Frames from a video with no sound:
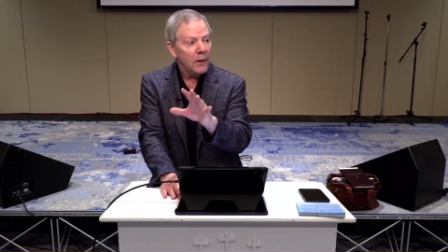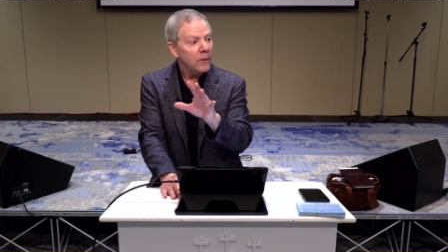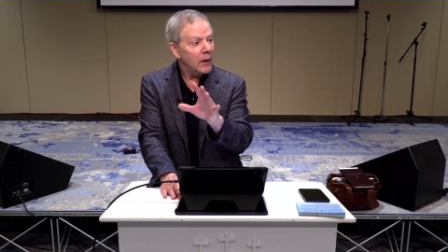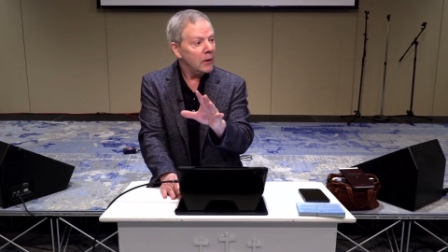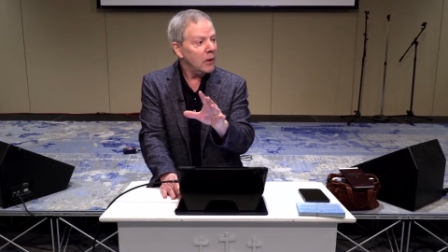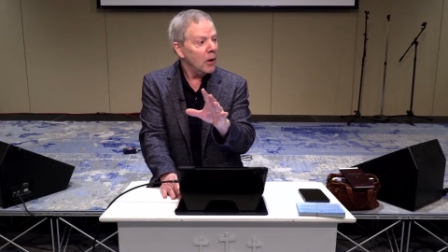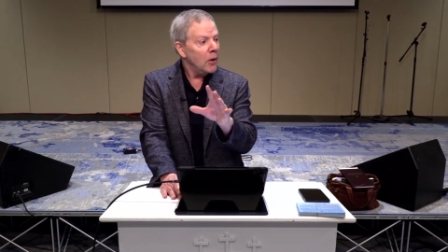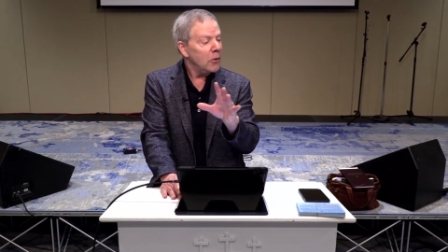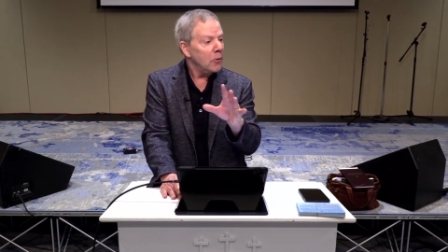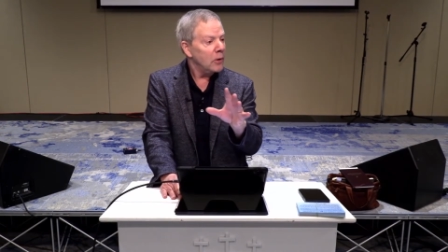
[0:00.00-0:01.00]
then
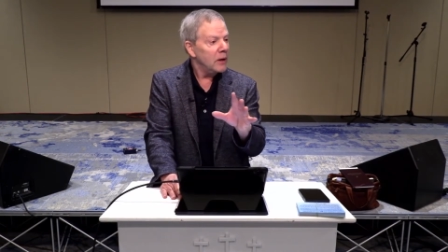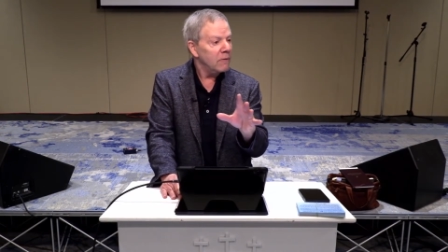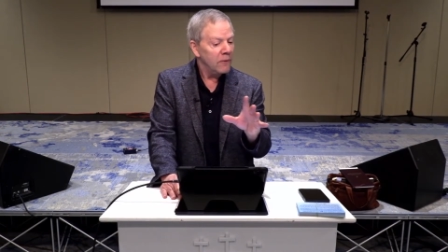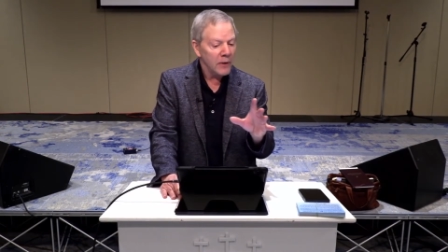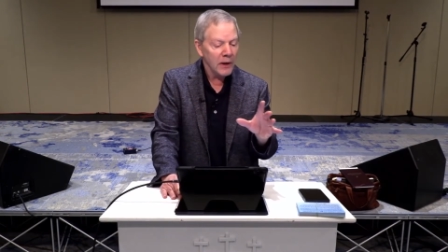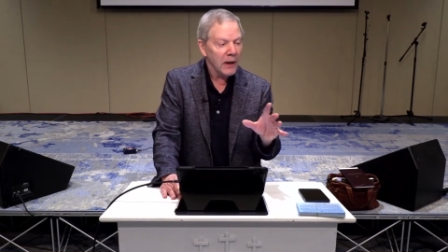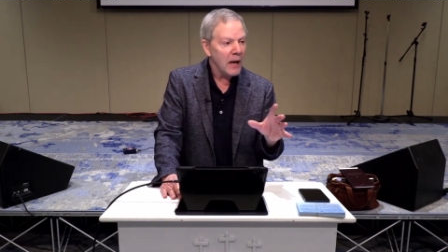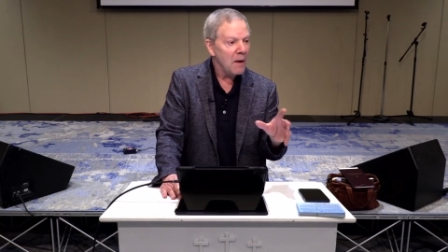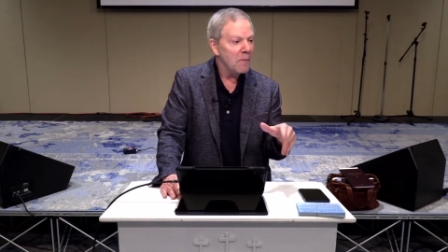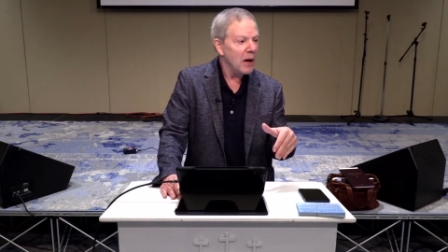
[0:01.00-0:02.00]
you live, and I
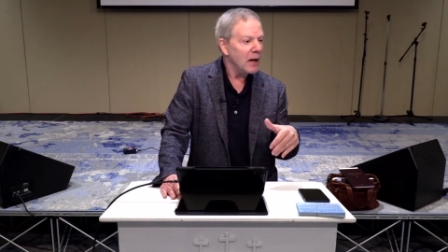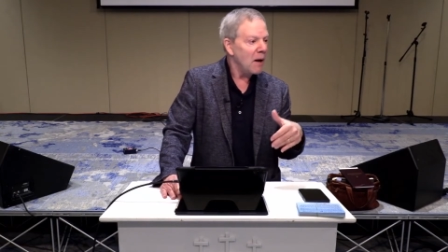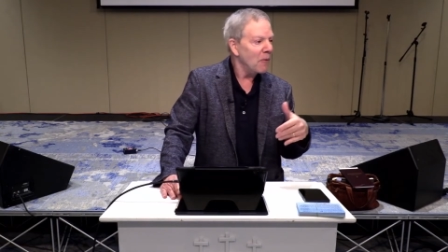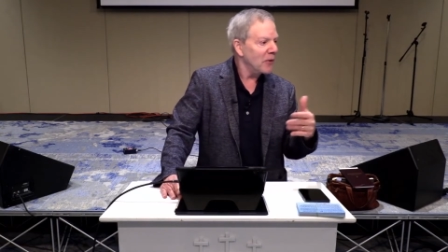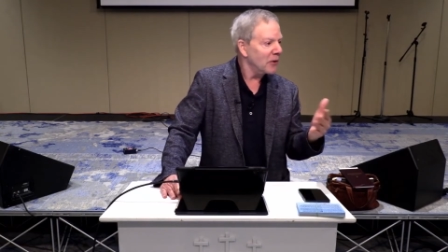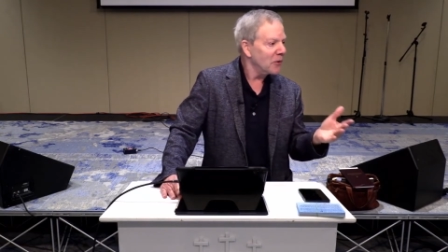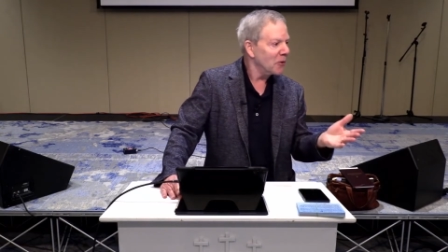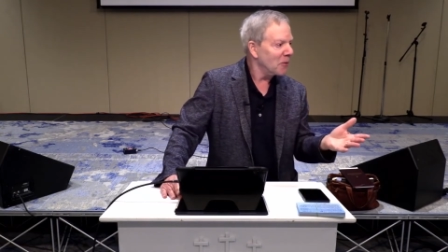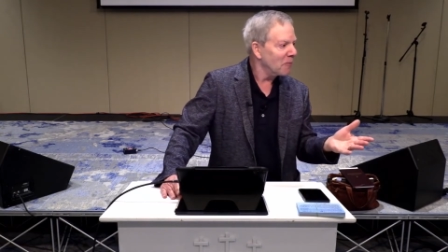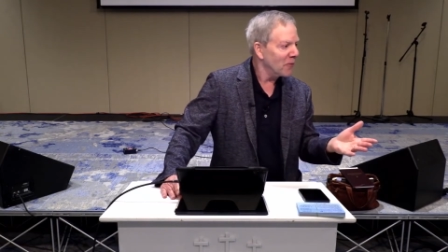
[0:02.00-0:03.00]
came with a
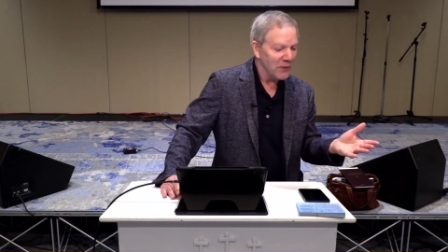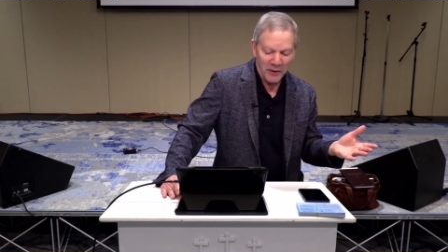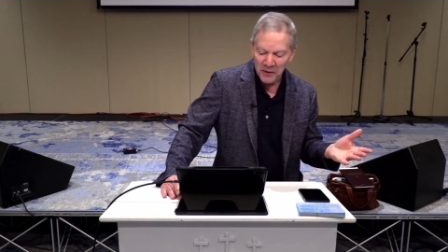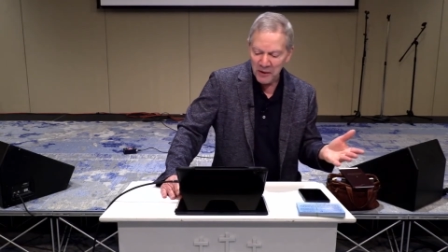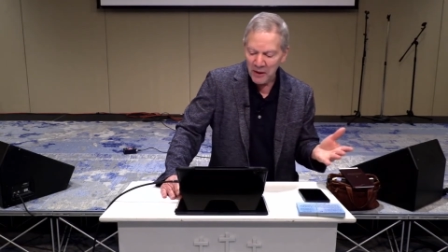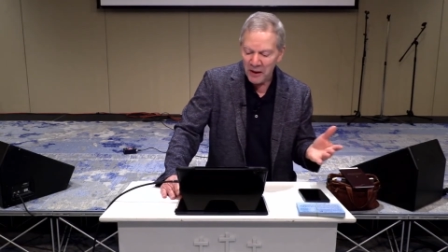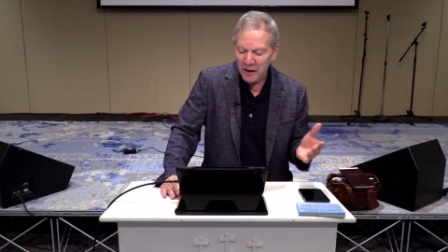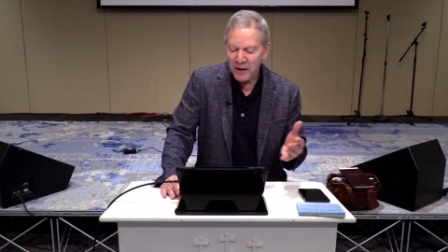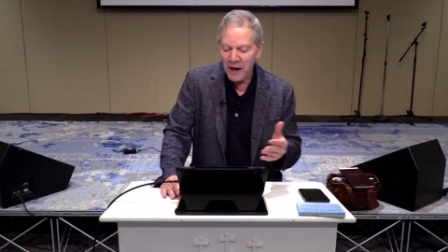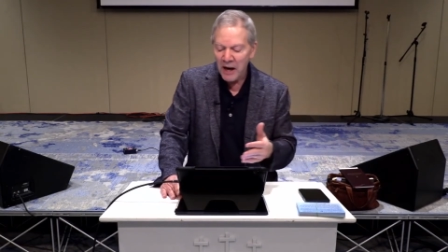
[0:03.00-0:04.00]
term for this.
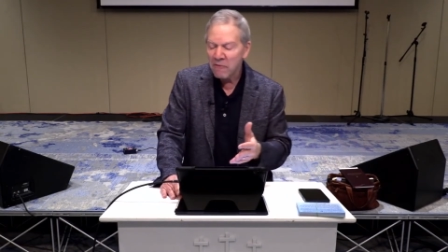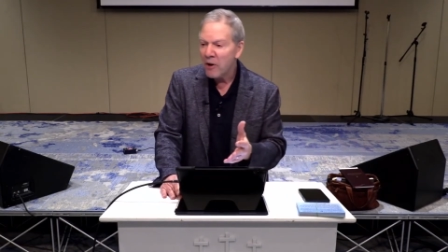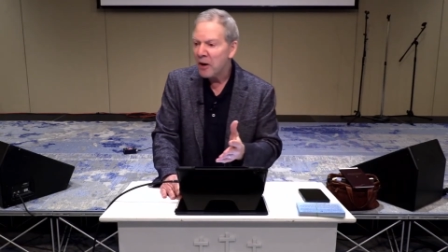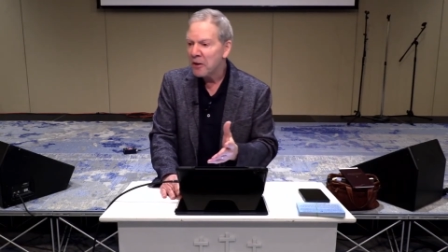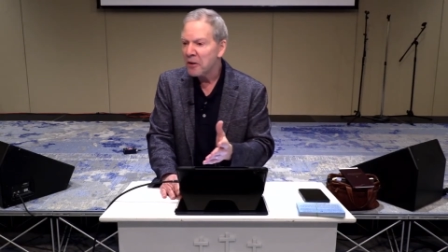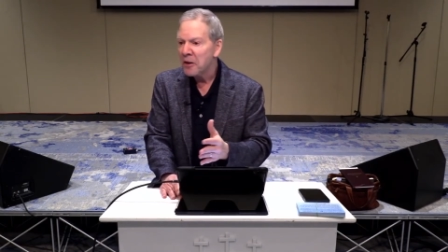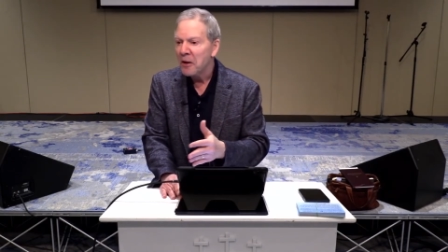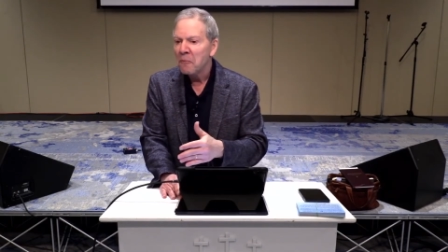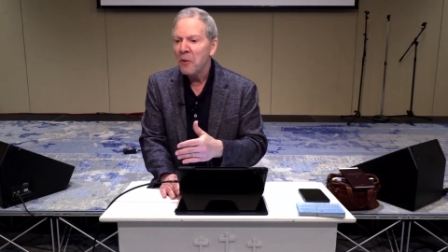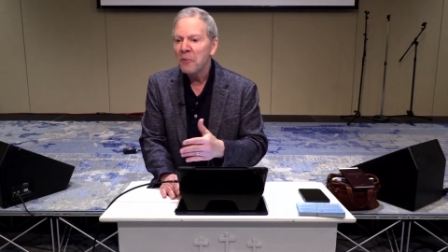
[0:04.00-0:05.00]
Kairos,
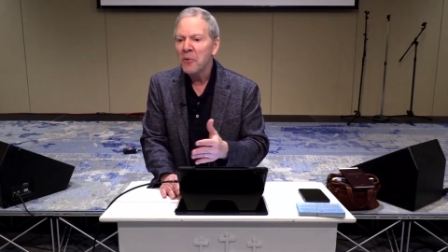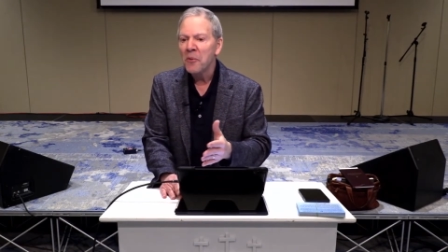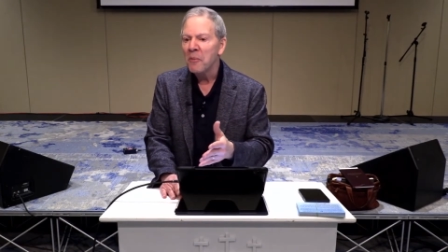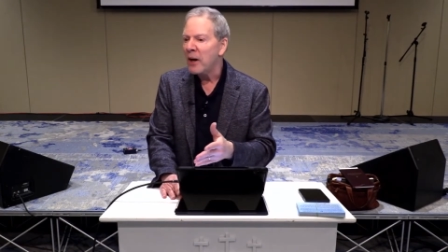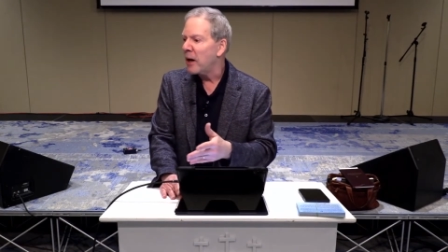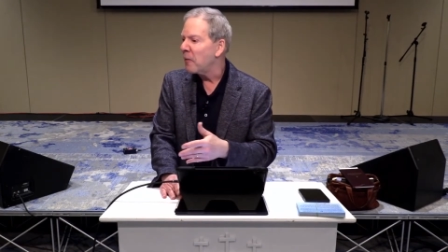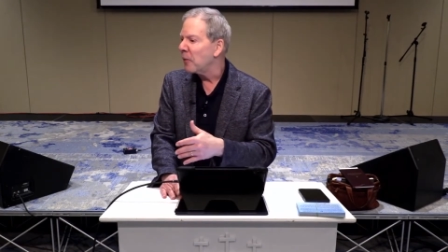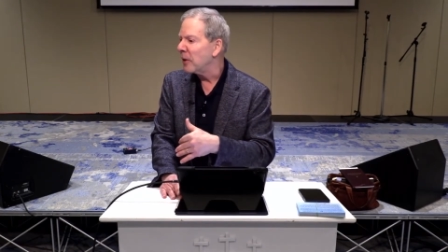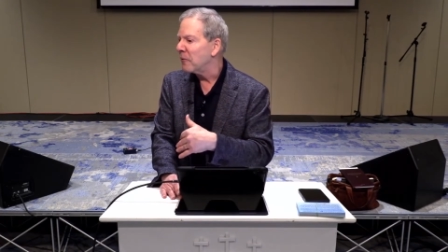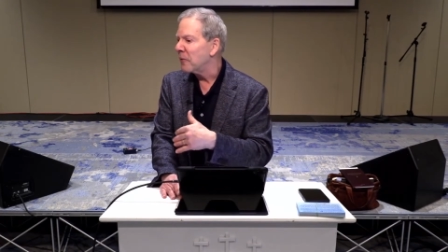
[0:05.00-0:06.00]
what term might I
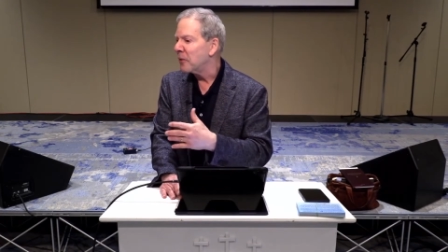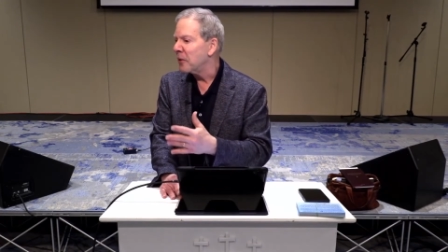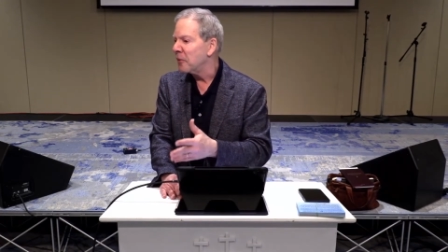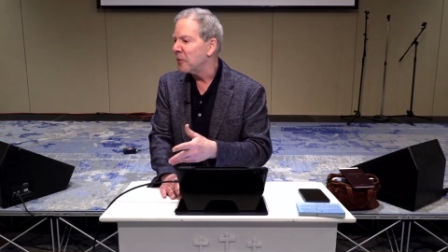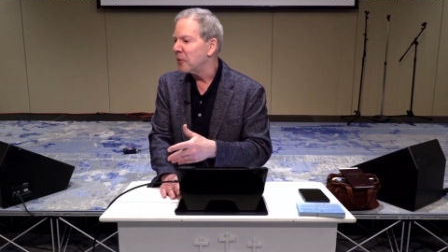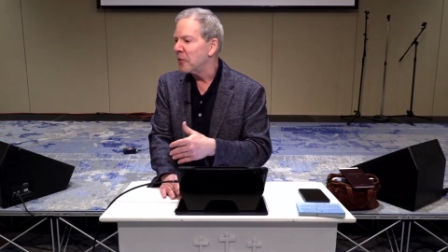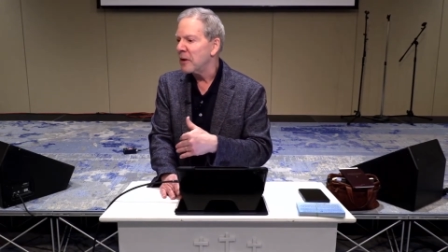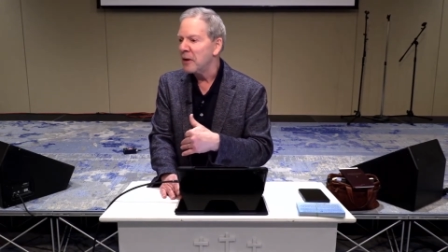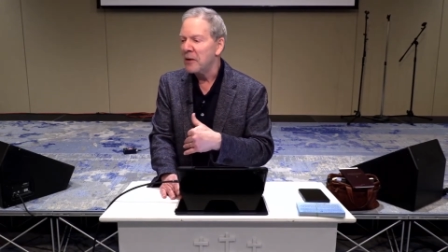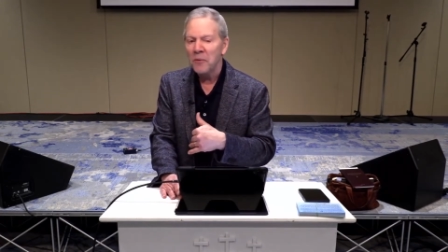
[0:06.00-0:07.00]
live to turn
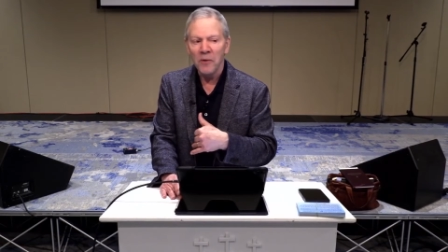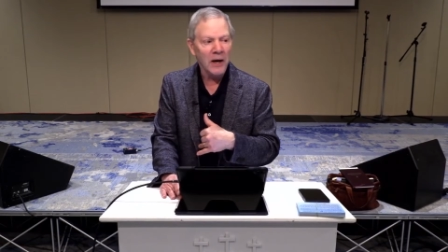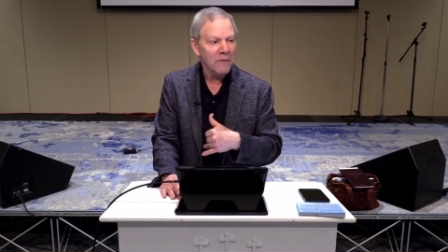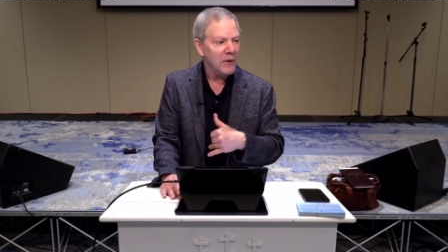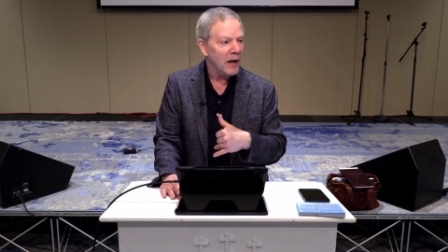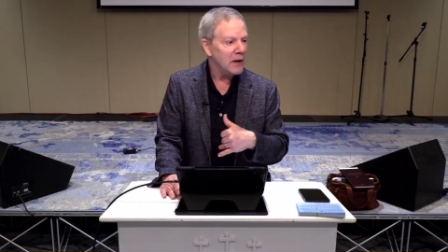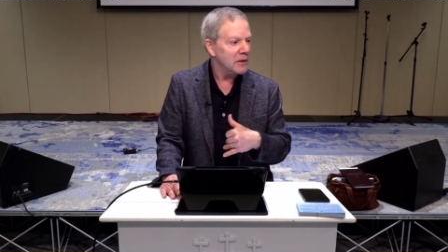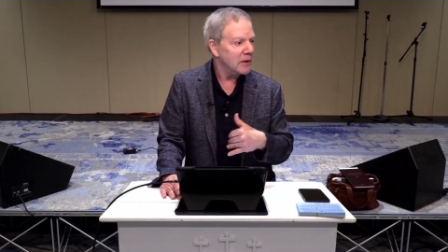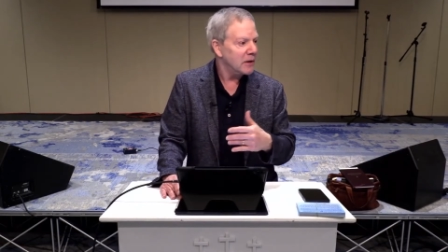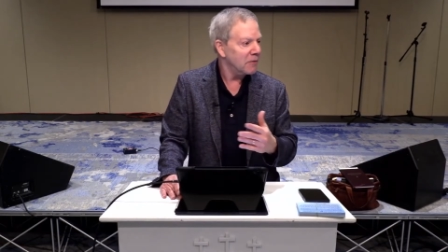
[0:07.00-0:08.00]
it into a kind of an
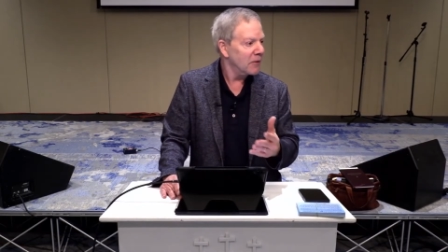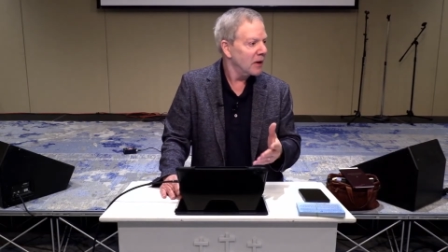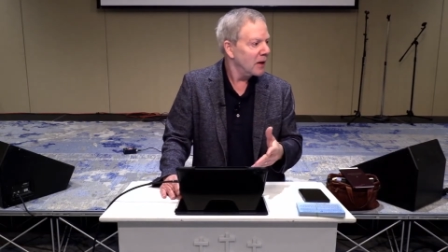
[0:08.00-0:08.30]
adjective?